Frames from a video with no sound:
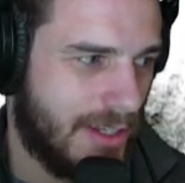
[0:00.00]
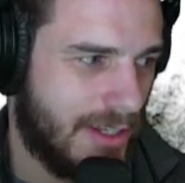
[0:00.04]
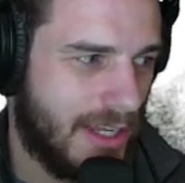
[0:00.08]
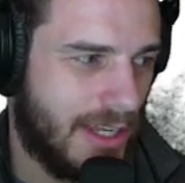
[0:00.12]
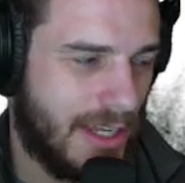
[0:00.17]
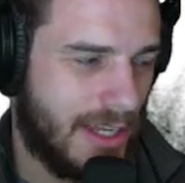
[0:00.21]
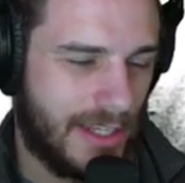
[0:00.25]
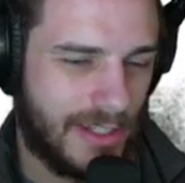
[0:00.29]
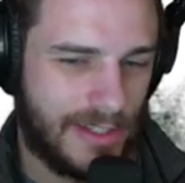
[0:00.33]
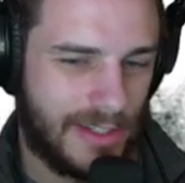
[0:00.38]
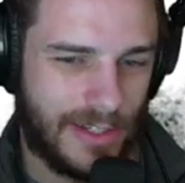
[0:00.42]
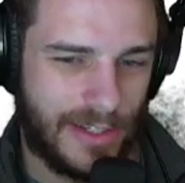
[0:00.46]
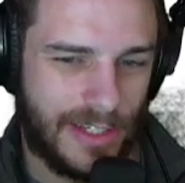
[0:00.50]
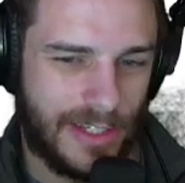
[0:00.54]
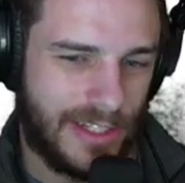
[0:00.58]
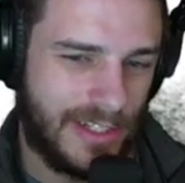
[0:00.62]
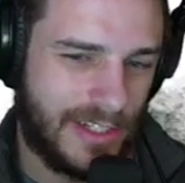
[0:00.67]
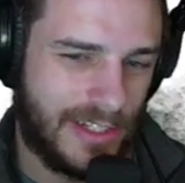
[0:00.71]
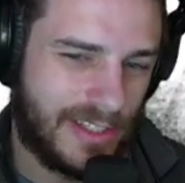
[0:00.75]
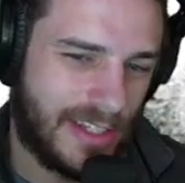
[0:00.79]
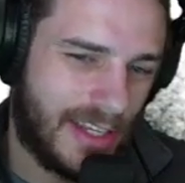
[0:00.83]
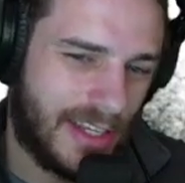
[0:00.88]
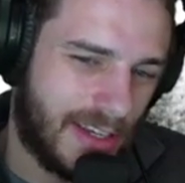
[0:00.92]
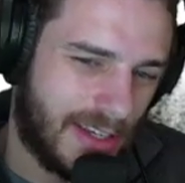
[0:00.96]
And so he
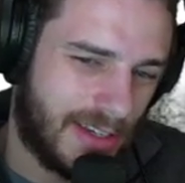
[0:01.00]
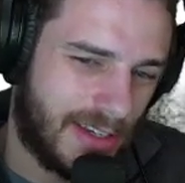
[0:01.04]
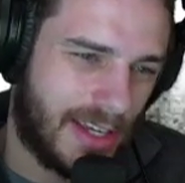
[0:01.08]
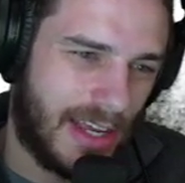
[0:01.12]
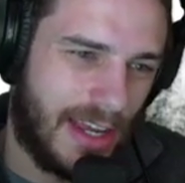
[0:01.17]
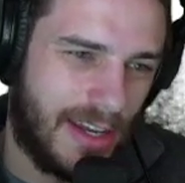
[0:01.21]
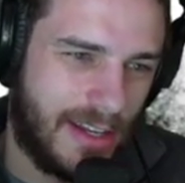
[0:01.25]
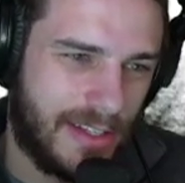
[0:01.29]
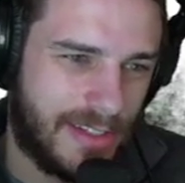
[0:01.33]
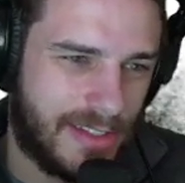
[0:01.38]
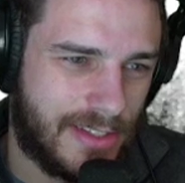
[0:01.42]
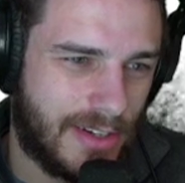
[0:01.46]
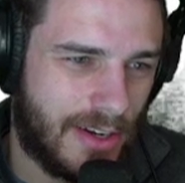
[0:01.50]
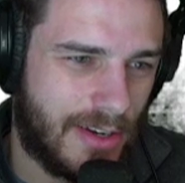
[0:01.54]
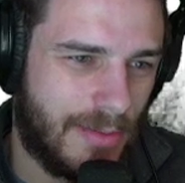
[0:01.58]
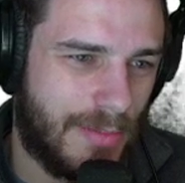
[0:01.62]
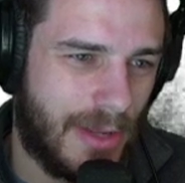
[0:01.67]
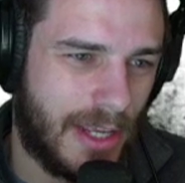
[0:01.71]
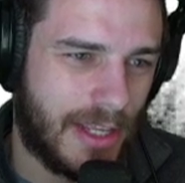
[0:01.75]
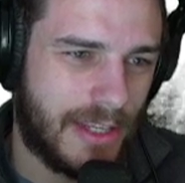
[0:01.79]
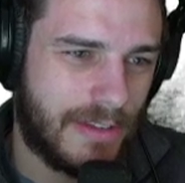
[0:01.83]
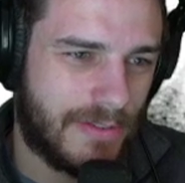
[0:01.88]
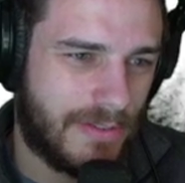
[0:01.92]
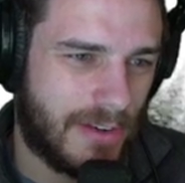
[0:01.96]
just, like, kind of started
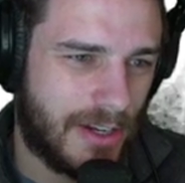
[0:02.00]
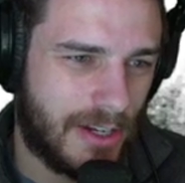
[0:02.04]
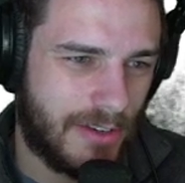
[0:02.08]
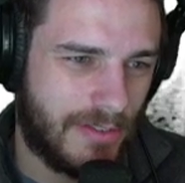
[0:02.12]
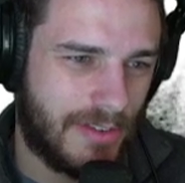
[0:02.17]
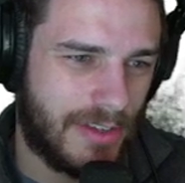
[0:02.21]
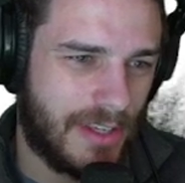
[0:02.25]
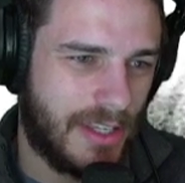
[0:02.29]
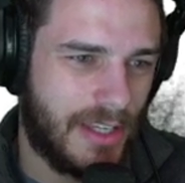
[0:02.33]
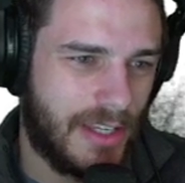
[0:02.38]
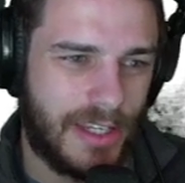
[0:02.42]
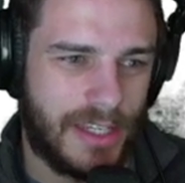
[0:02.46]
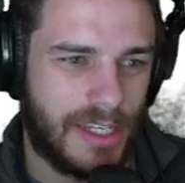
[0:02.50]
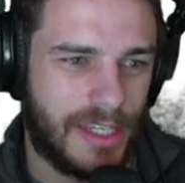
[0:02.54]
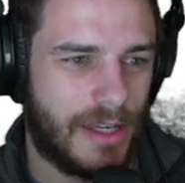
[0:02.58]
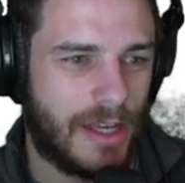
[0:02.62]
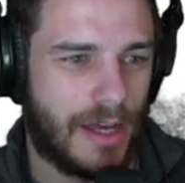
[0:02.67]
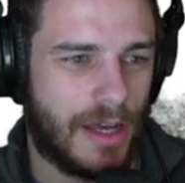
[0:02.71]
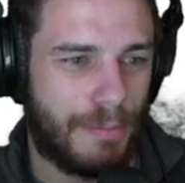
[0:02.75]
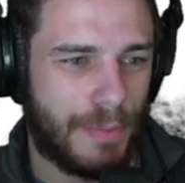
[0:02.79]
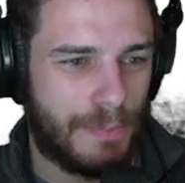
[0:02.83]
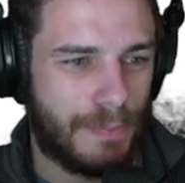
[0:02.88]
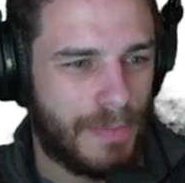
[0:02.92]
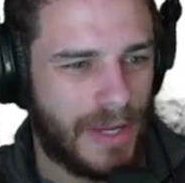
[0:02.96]
making fun of it.
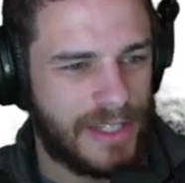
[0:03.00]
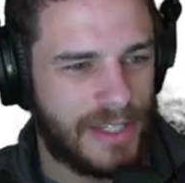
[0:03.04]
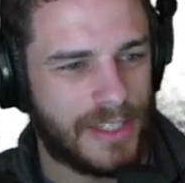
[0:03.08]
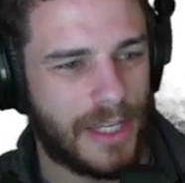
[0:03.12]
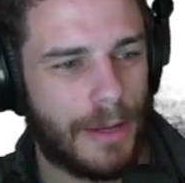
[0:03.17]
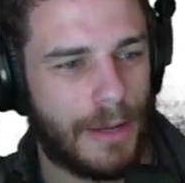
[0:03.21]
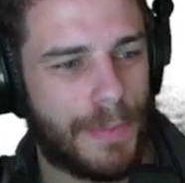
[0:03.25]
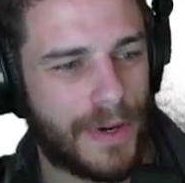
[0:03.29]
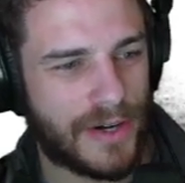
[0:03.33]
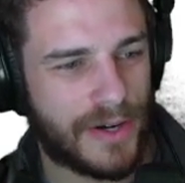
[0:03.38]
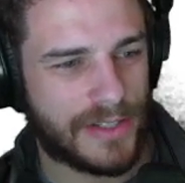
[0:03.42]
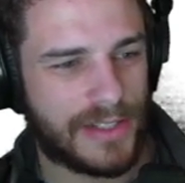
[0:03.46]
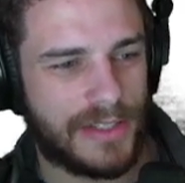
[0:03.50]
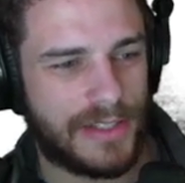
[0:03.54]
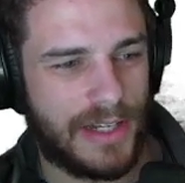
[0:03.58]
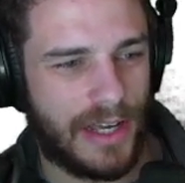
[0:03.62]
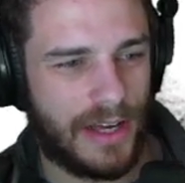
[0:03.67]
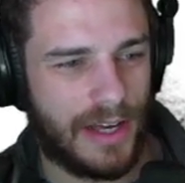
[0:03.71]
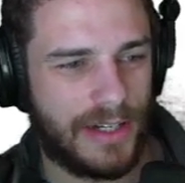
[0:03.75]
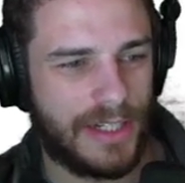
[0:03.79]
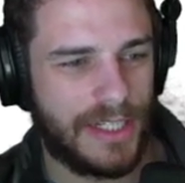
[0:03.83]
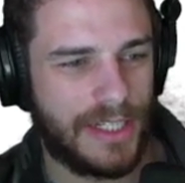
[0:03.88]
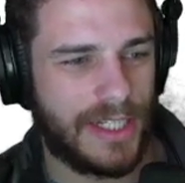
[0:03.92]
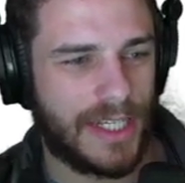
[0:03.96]
Basically, a
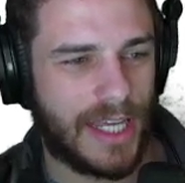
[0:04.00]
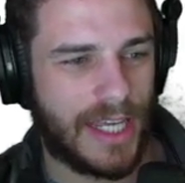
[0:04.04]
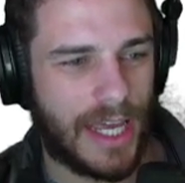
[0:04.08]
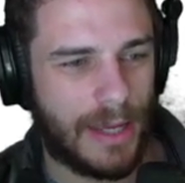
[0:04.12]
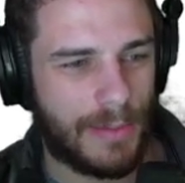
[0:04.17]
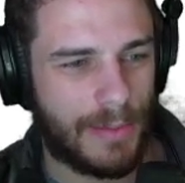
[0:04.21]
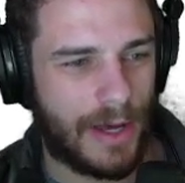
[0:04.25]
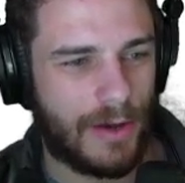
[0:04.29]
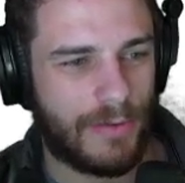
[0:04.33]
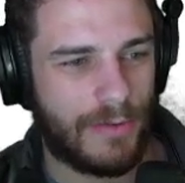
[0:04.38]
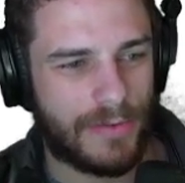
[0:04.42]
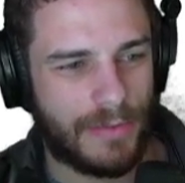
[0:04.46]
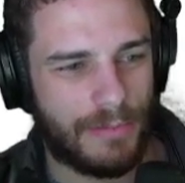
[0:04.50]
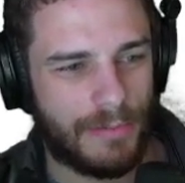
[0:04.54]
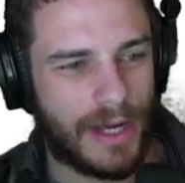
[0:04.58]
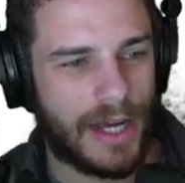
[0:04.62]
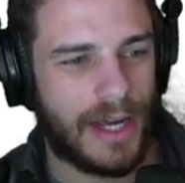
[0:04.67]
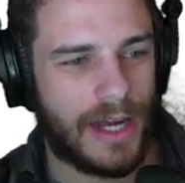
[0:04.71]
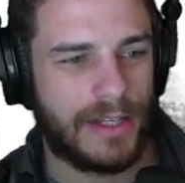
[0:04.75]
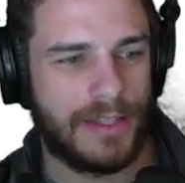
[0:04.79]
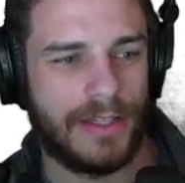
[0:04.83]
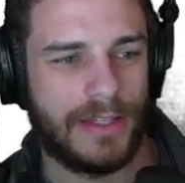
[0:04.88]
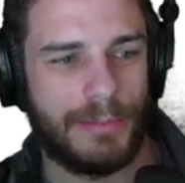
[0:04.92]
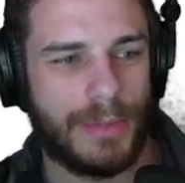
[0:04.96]
personality came out from
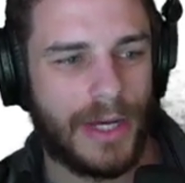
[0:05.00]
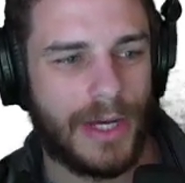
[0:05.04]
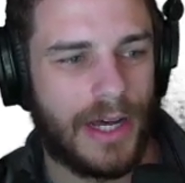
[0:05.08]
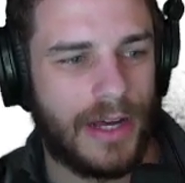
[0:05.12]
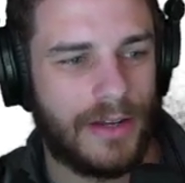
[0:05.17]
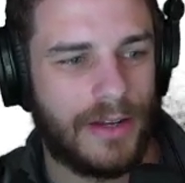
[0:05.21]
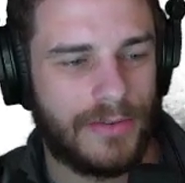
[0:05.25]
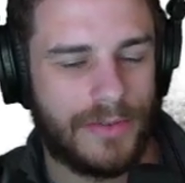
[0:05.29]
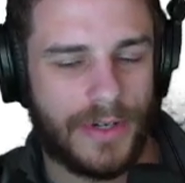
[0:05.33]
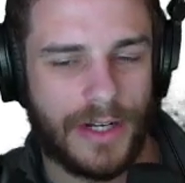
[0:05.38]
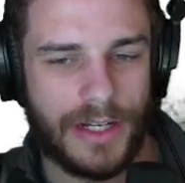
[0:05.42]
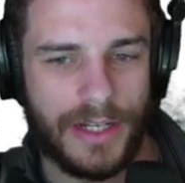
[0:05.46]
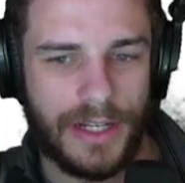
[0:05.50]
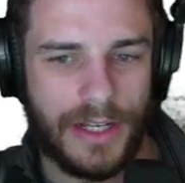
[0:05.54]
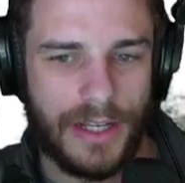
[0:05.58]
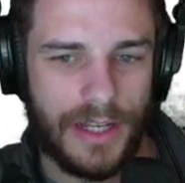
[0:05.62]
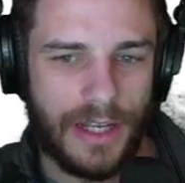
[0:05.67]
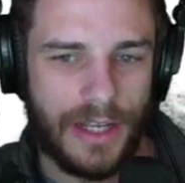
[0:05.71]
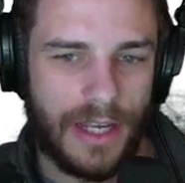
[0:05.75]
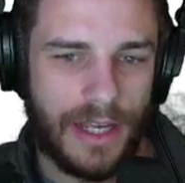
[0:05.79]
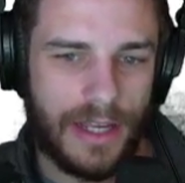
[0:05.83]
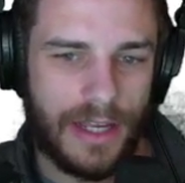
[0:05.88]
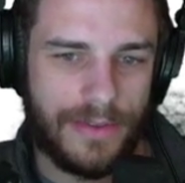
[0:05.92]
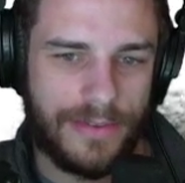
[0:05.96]
behind the bot, right?
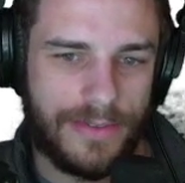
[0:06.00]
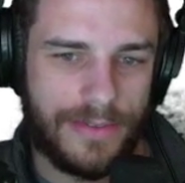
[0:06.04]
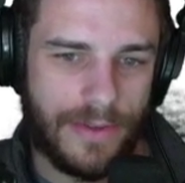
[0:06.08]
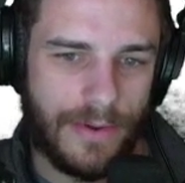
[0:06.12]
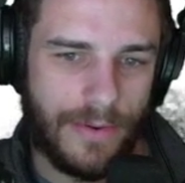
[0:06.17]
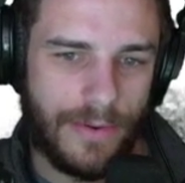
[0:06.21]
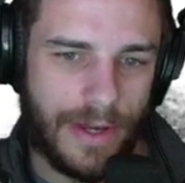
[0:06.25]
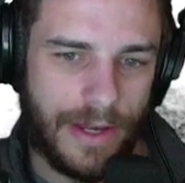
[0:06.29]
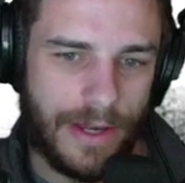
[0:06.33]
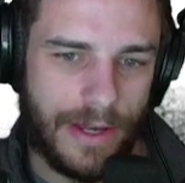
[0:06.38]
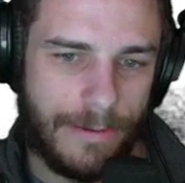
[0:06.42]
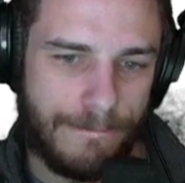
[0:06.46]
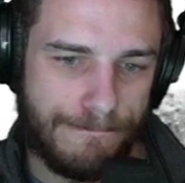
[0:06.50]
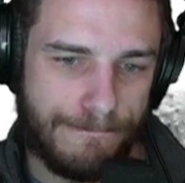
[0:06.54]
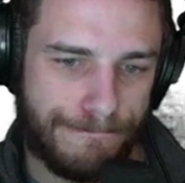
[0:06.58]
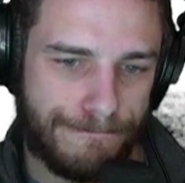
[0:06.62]
And so